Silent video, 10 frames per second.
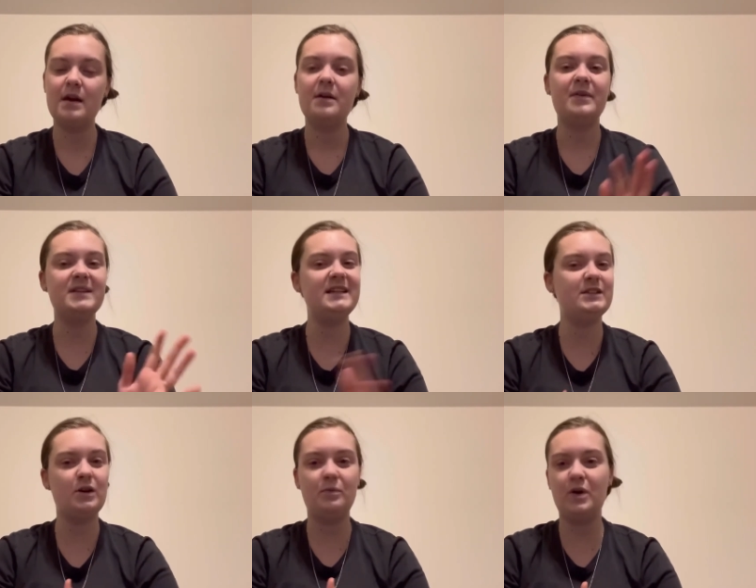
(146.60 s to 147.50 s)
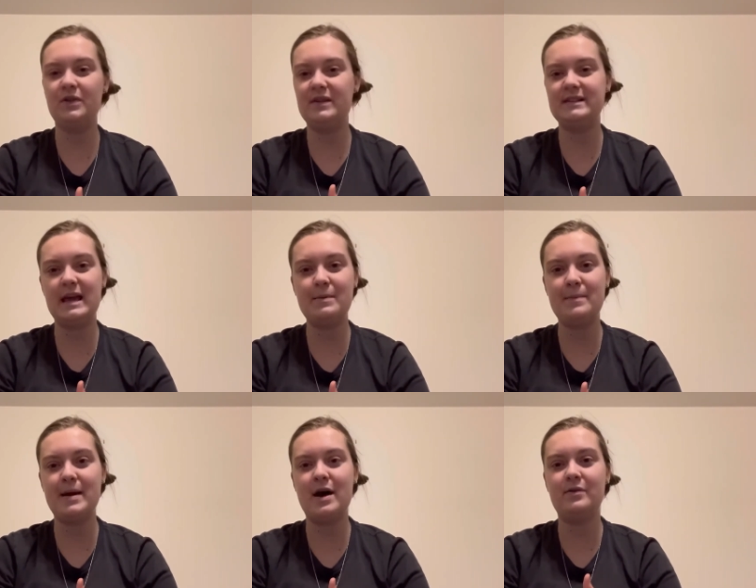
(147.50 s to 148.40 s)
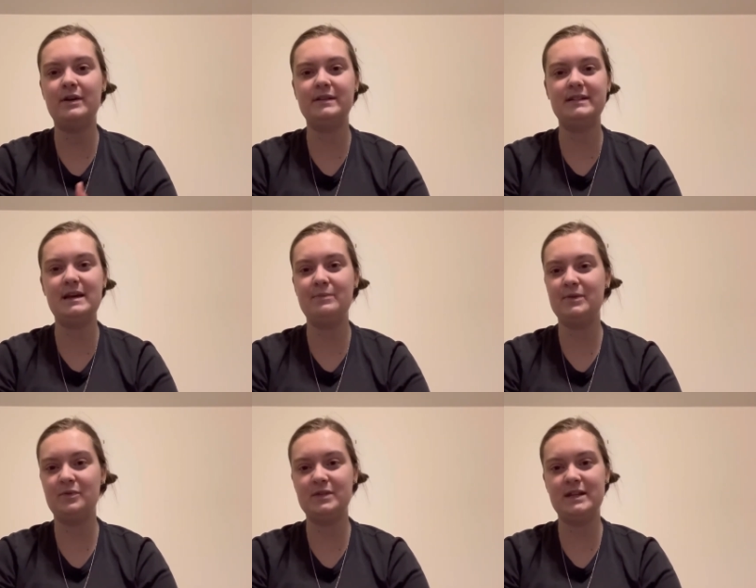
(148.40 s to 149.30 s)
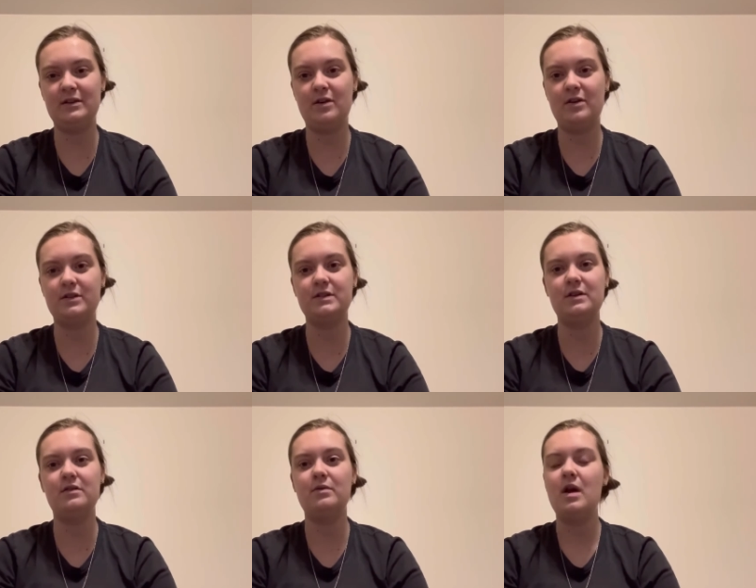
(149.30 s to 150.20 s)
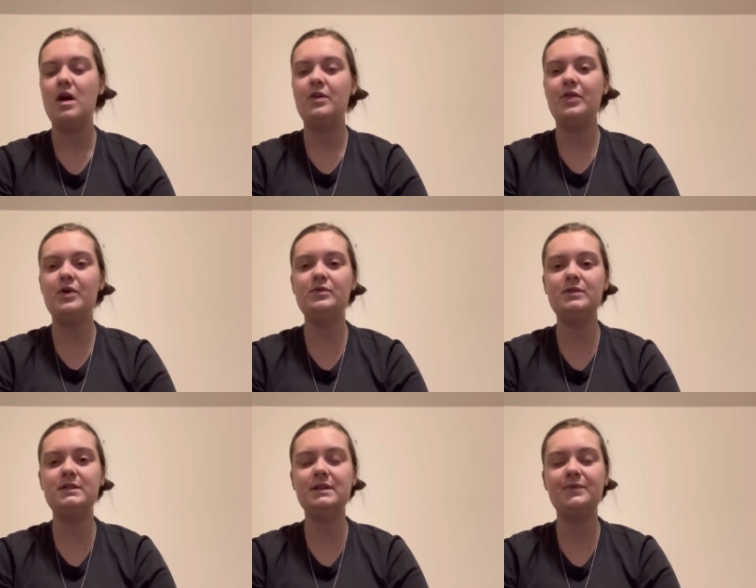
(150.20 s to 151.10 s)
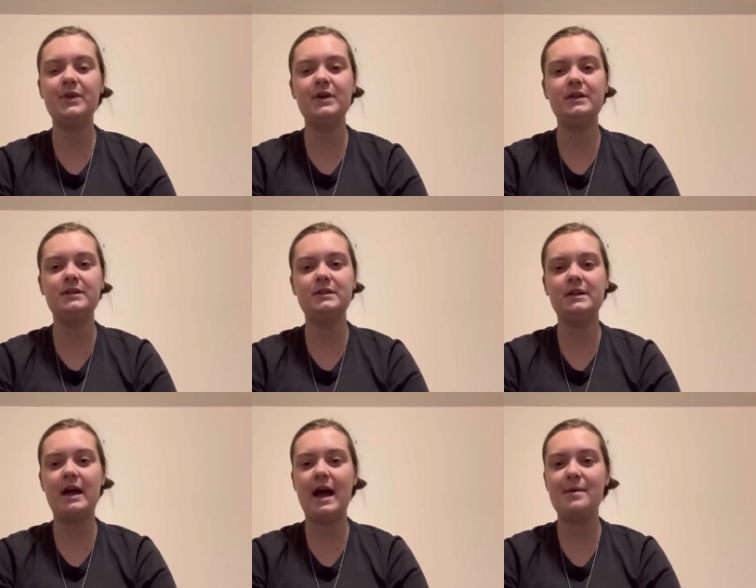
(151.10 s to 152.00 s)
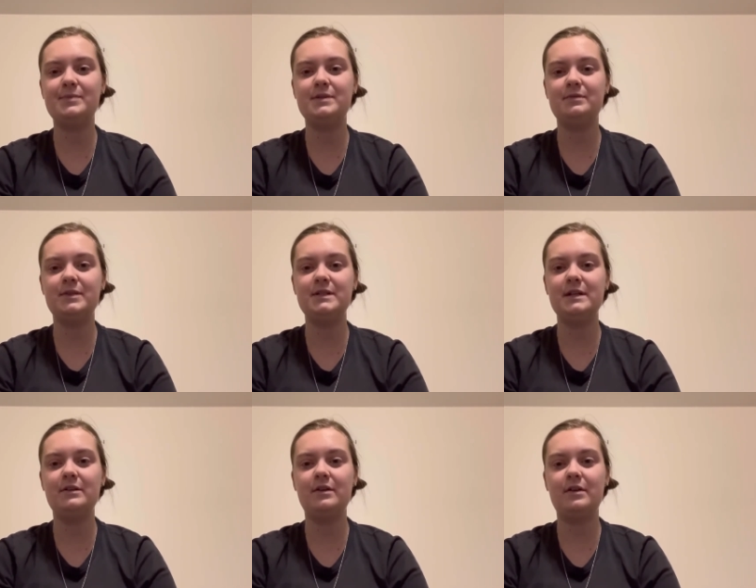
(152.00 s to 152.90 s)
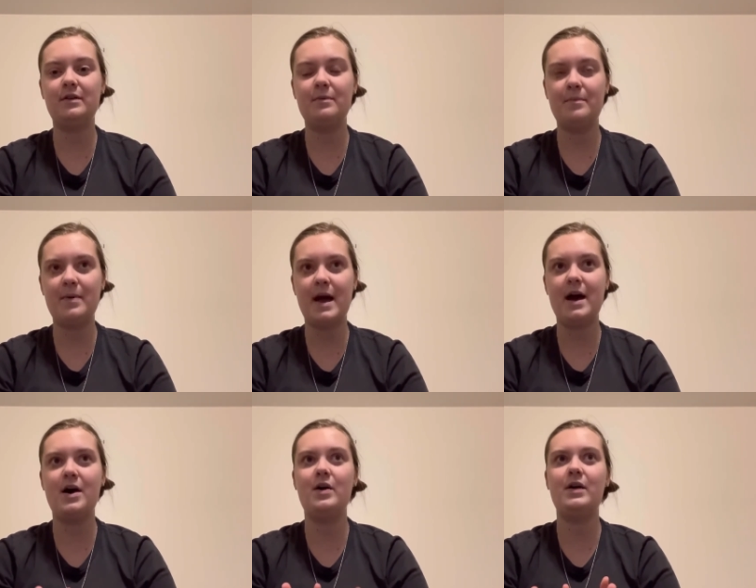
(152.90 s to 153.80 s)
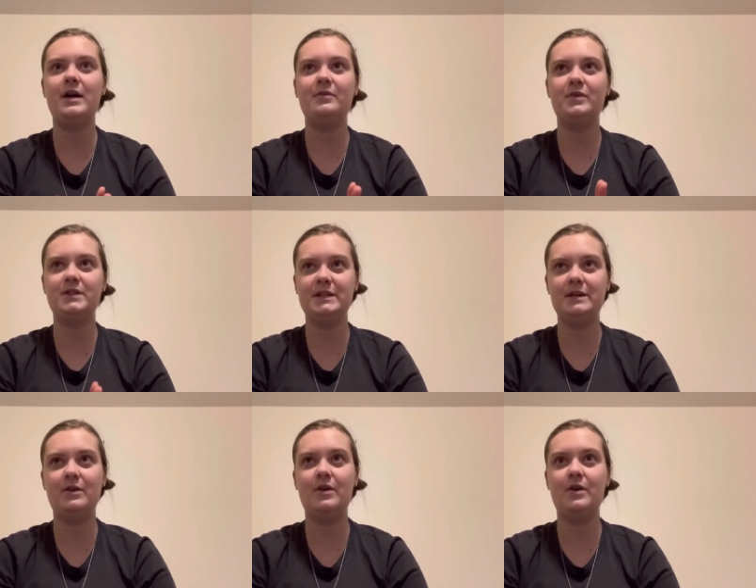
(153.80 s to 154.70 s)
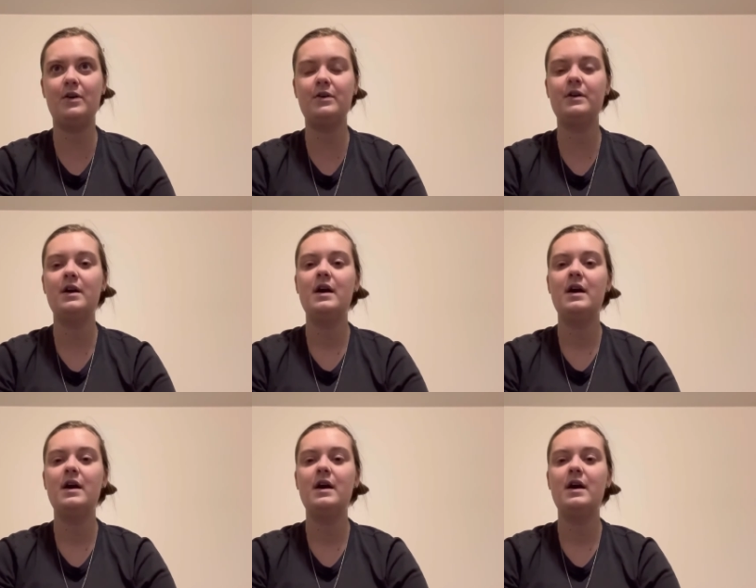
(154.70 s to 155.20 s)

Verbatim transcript: receipts are worth the same amount and same with receipt hog so those different apps receipt pal and receipt hog